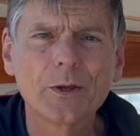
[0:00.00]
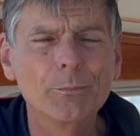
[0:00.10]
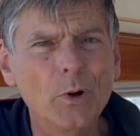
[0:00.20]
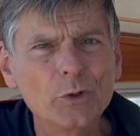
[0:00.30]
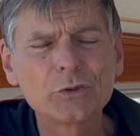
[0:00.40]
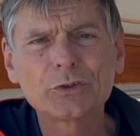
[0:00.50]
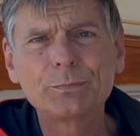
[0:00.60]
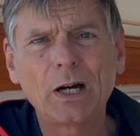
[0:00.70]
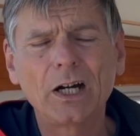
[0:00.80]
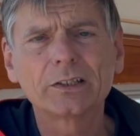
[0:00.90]
Most
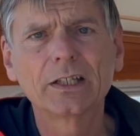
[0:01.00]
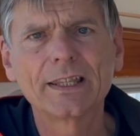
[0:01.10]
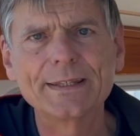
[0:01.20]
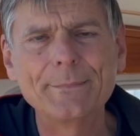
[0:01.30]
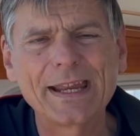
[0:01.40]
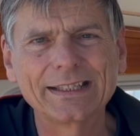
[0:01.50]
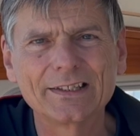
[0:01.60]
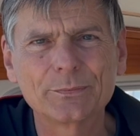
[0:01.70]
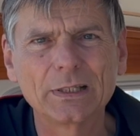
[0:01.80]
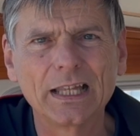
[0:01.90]
part the
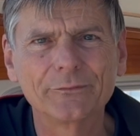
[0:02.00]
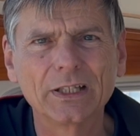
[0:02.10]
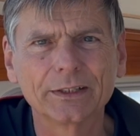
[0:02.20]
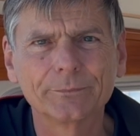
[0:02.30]
magnets will have done.